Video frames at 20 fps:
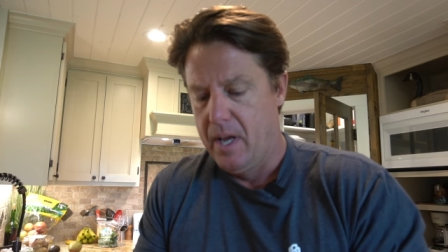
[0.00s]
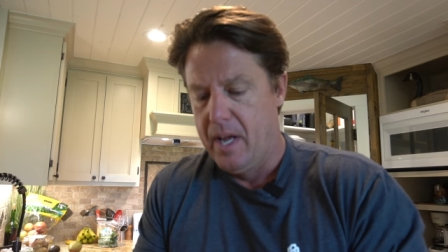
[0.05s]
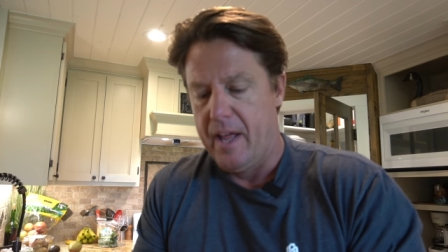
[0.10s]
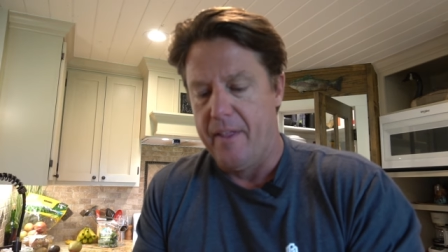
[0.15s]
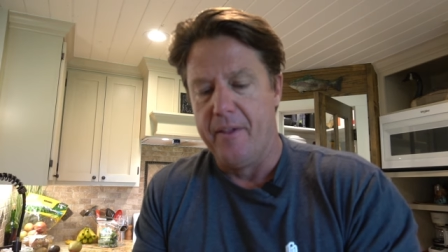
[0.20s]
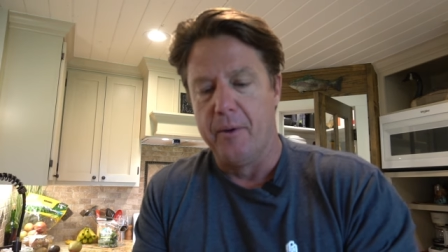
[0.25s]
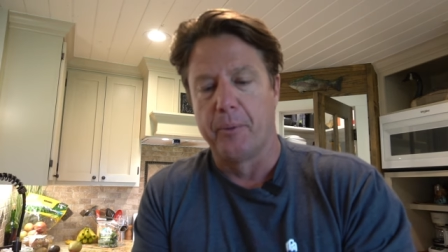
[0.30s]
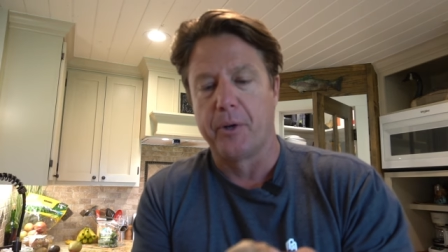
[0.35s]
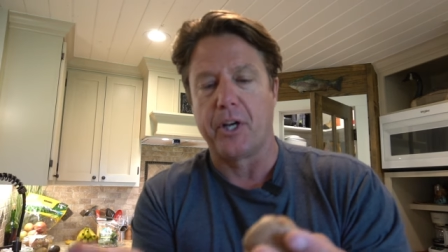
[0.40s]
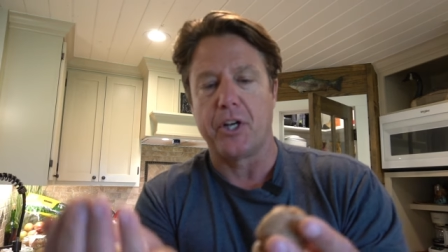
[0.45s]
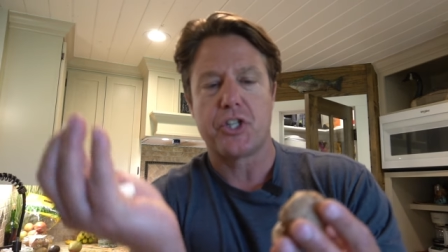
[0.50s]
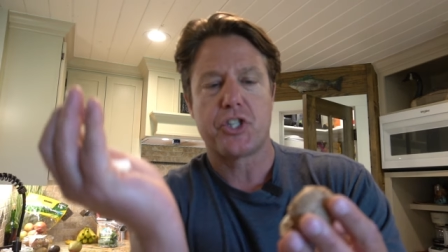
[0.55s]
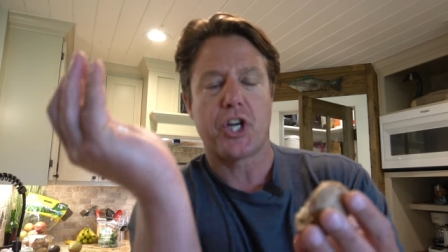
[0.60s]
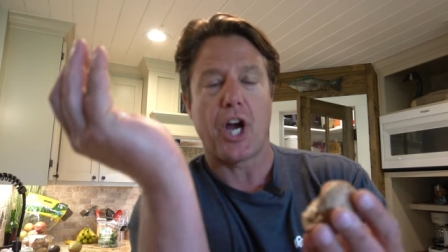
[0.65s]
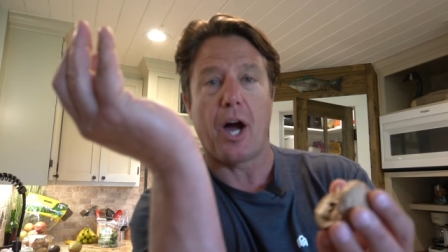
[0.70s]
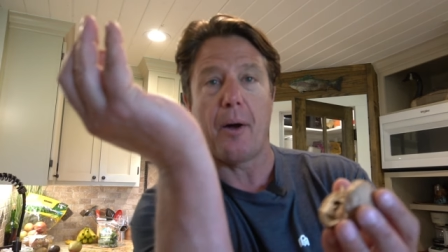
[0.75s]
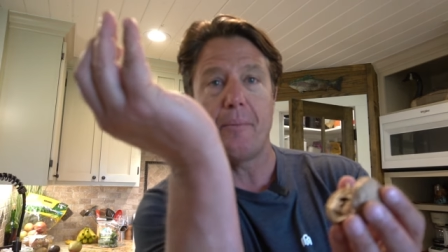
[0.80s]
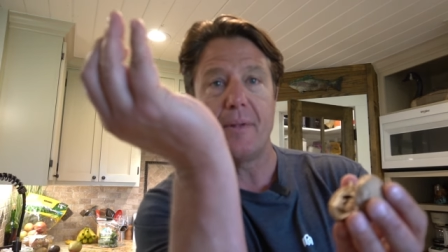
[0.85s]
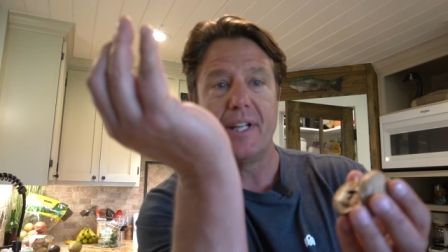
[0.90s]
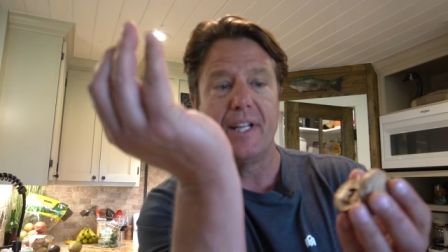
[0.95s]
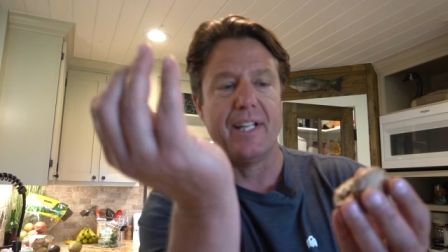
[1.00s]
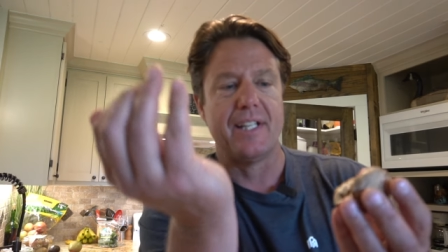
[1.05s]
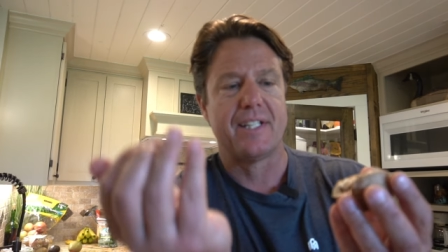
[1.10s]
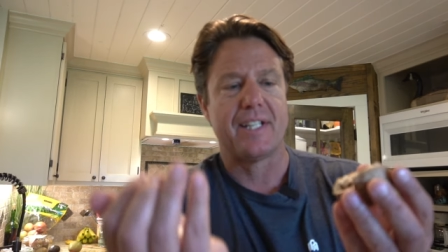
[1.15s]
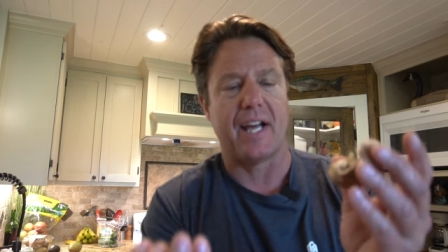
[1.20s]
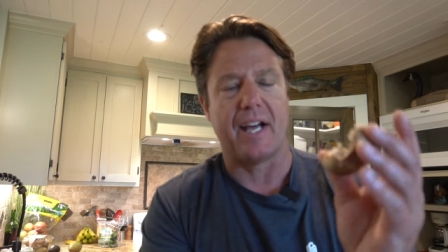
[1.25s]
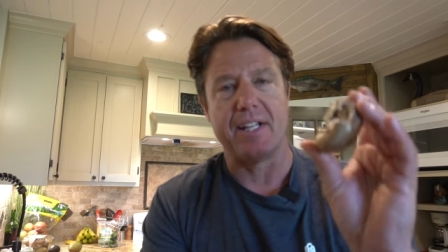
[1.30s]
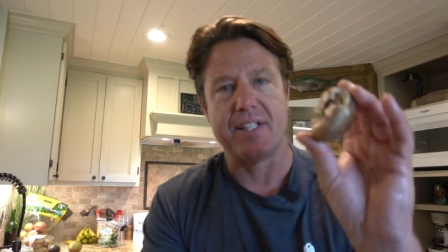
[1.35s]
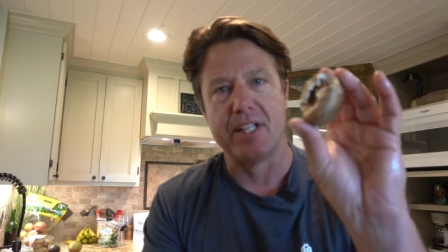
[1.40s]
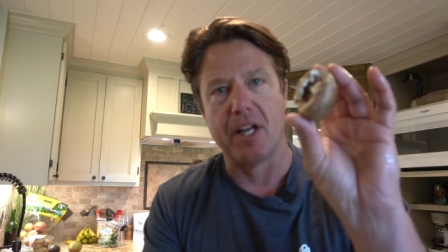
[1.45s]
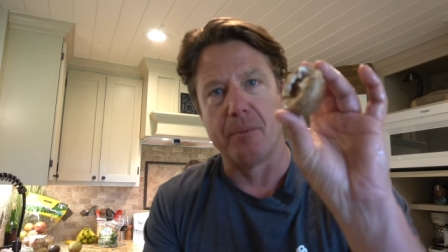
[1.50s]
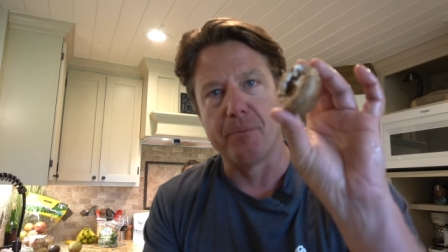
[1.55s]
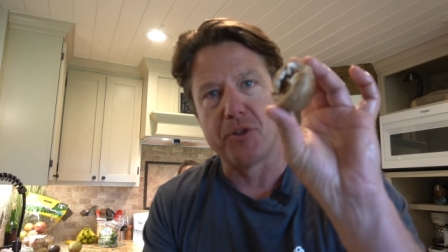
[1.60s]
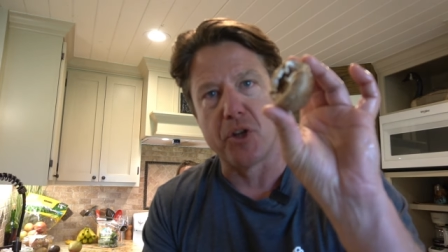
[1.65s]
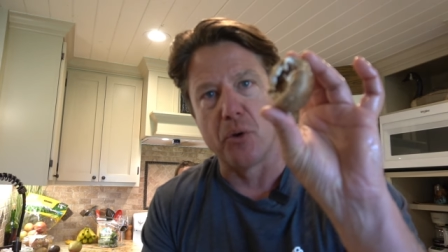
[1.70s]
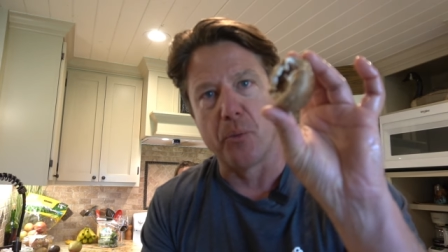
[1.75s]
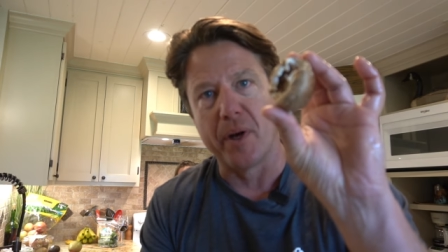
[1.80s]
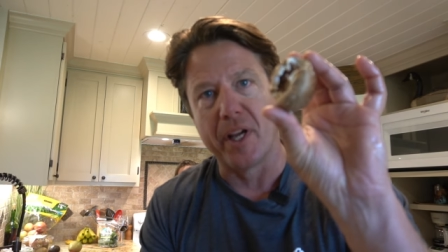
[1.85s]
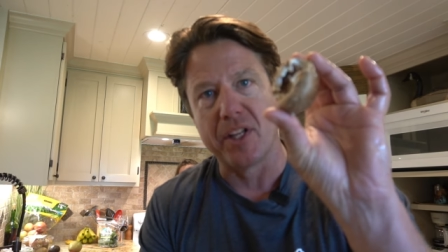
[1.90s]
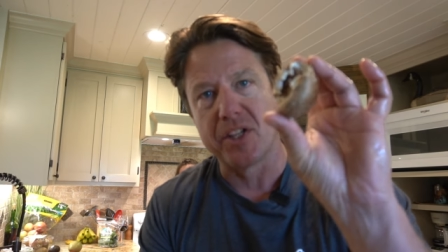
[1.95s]
And then we're gonna chop the insides up
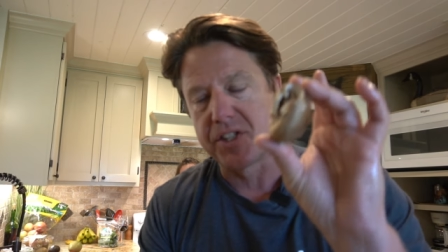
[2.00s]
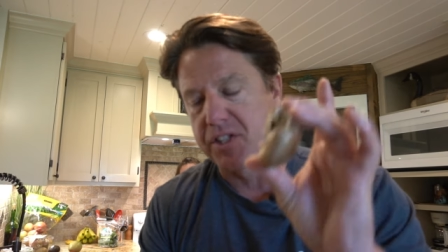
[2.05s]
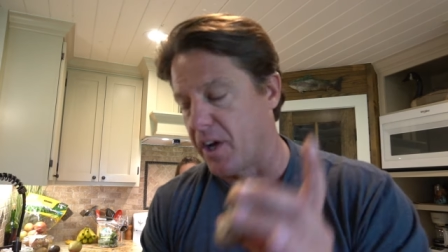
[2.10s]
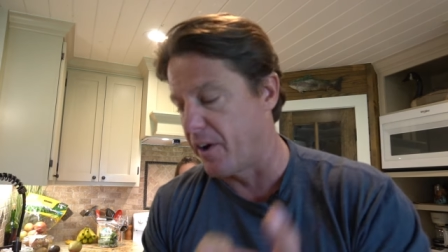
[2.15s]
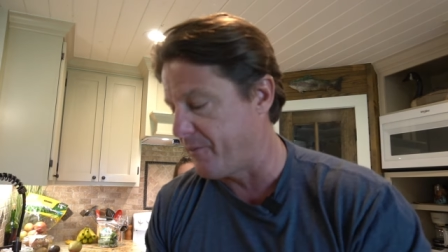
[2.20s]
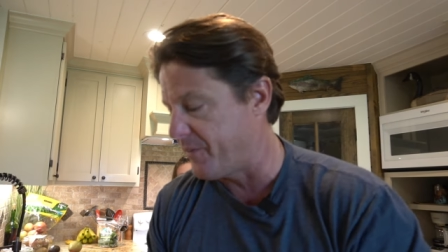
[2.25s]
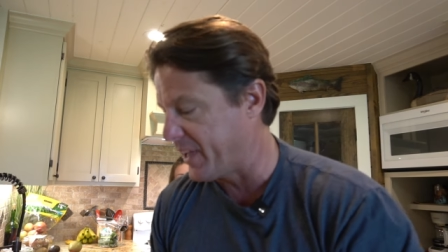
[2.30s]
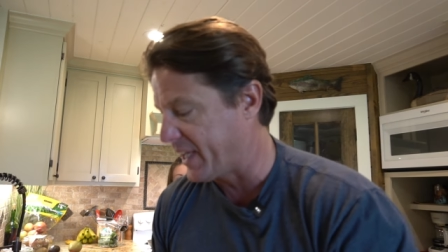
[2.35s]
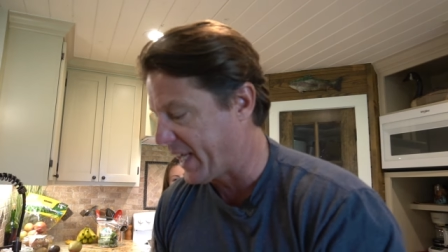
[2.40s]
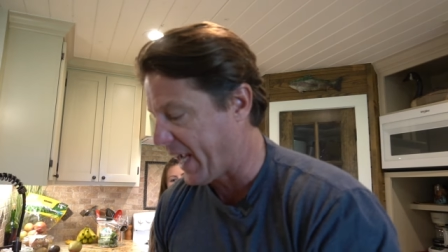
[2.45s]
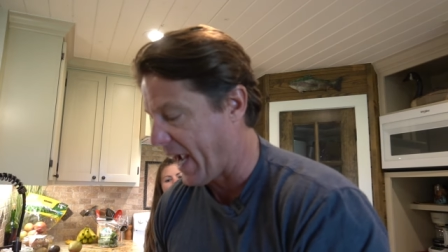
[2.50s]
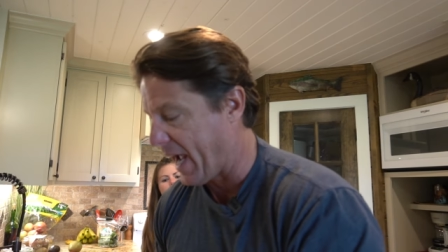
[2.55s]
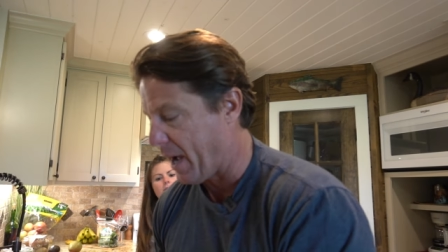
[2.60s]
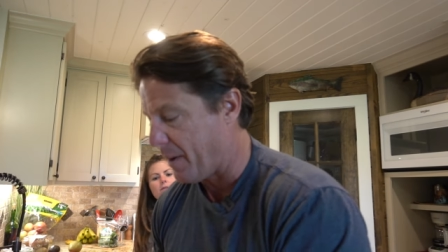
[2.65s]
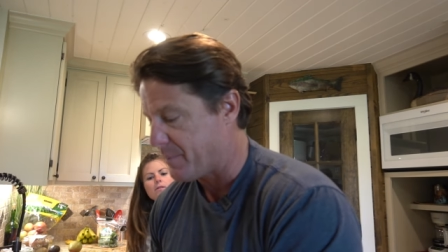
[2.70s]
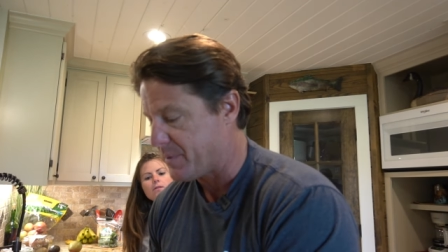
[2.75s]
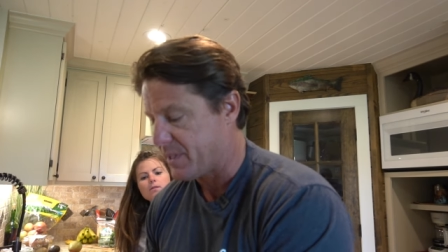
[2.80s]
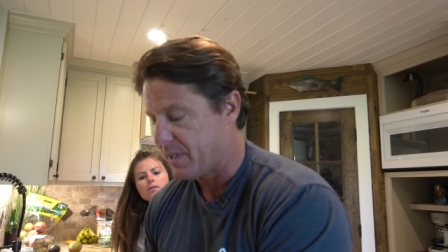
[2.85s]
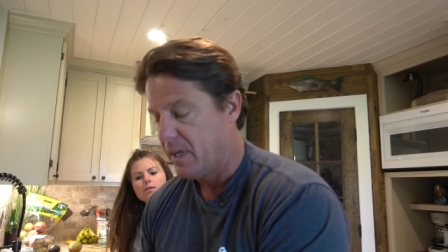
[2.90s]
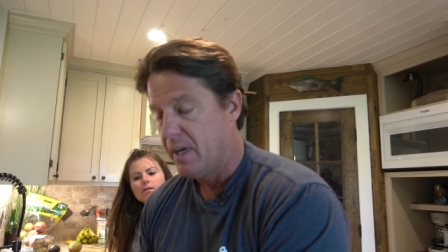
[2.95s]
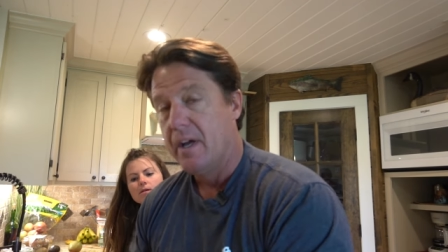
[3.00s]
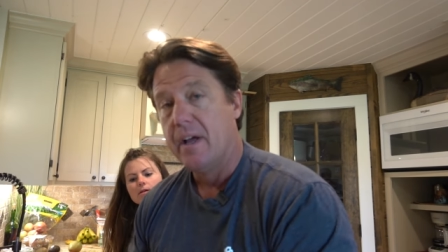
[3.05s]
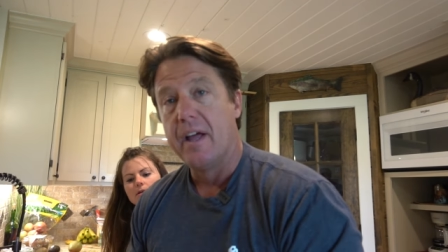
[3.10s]
so we can stuff the caps.